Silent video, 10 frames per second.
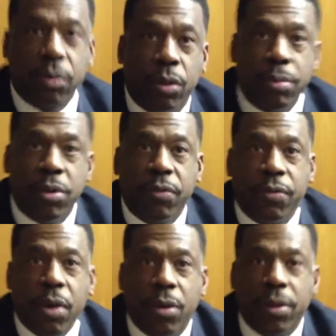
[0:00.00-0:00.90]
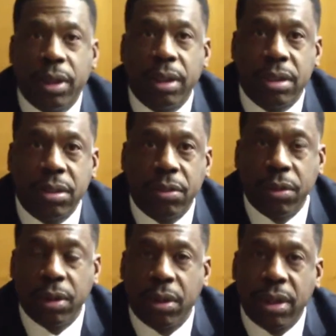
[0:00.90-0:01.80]
will move forward into
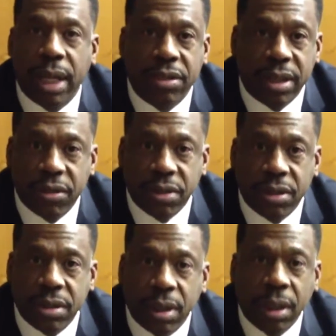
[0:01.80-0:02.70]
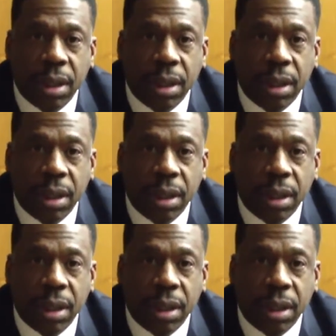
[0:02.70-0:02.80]
your next sessions